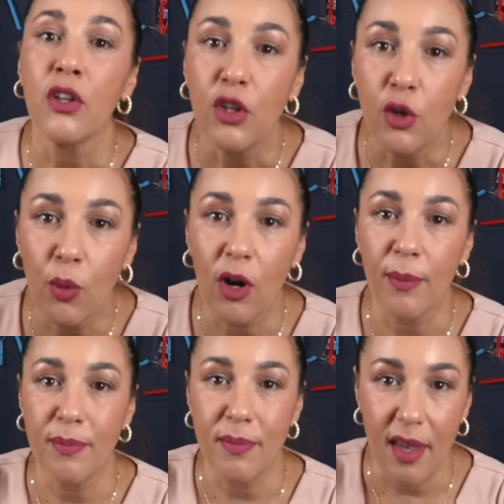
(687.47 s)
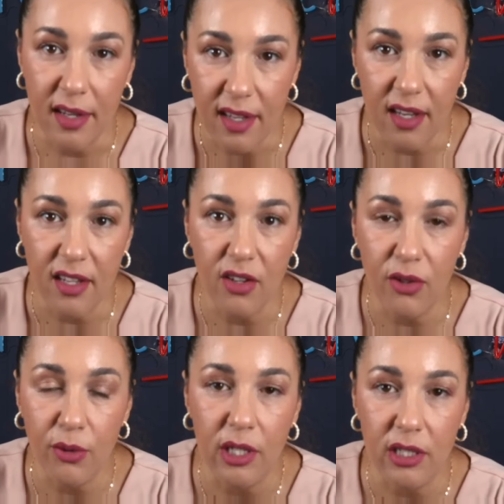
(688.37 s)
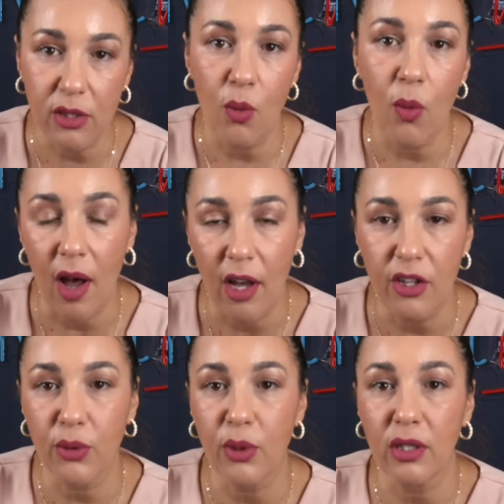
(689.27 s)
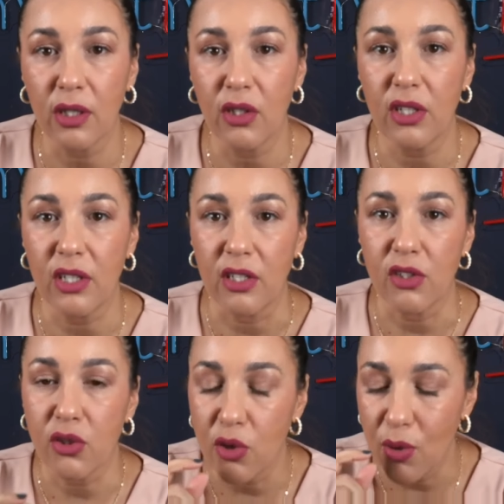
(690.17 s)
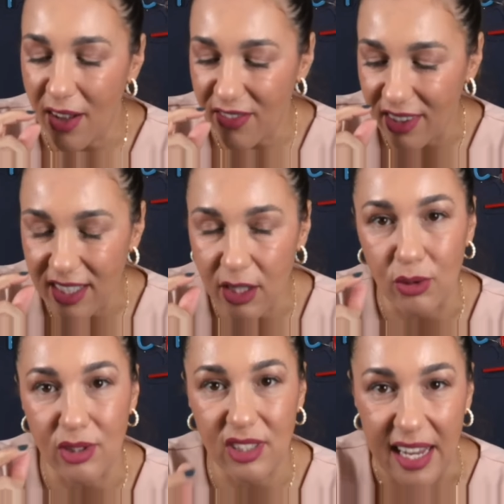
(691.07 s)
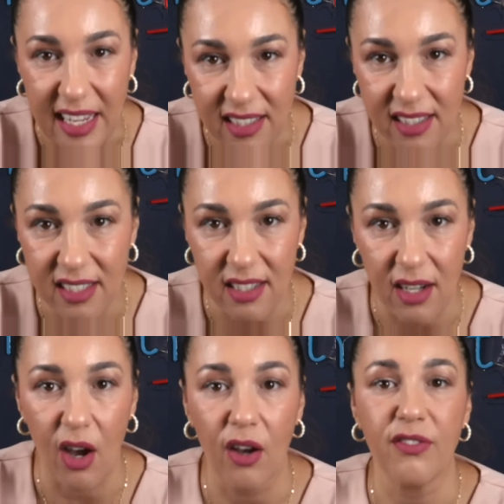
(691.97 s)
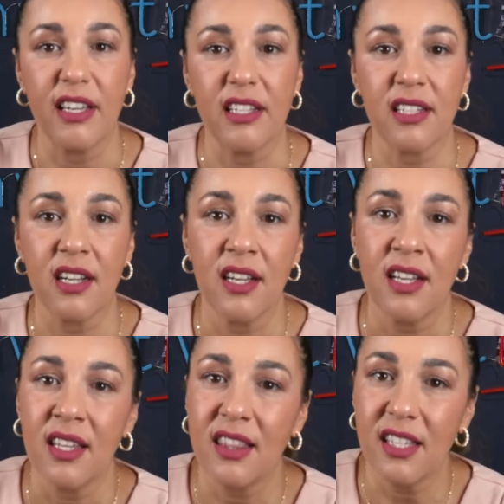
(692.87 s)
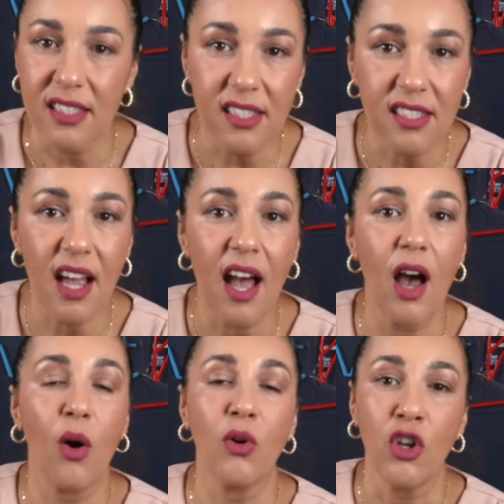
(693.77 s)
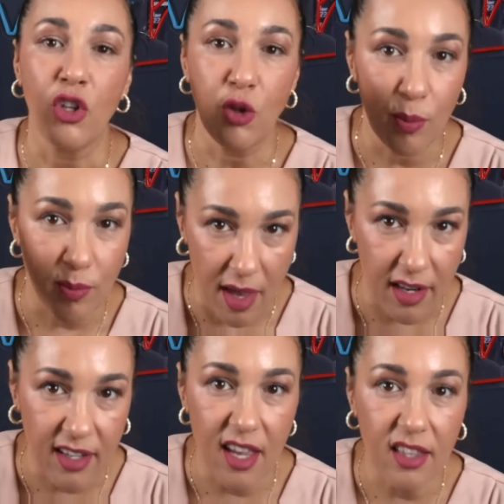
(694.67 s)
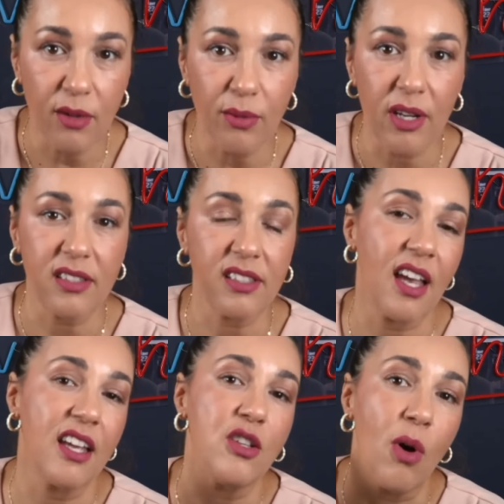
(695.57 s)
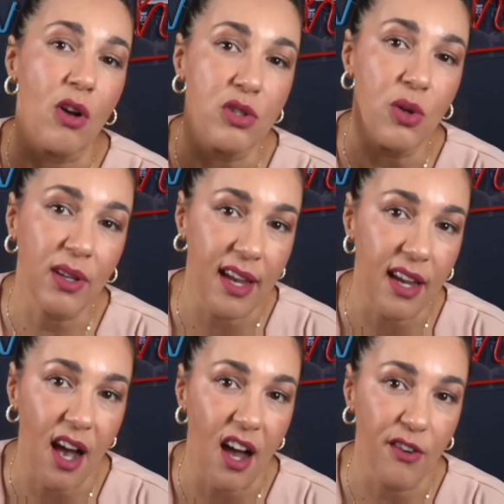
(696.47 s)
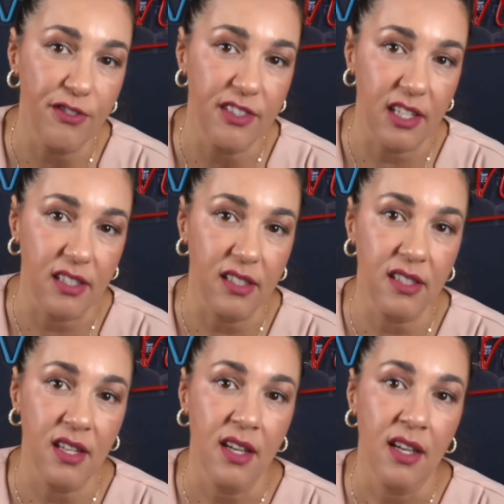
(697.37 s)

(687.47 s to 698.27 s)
You are mitigating your risk while you're learning. So you have a little taste of it. This is how you mitigate the risk and you also gain confidence.